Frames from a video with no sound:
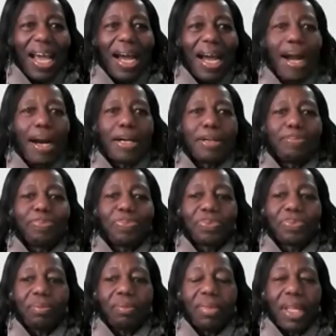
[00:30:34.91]

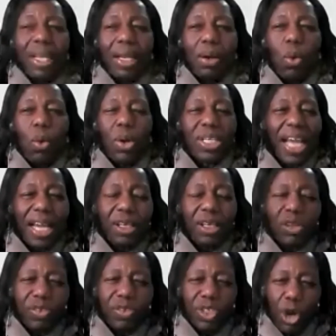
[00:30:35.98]
What kind
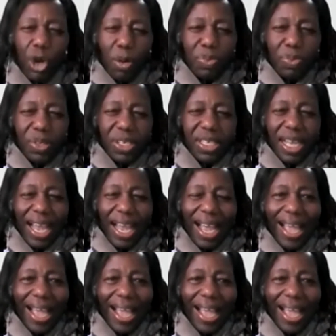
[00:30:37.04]
of jobs?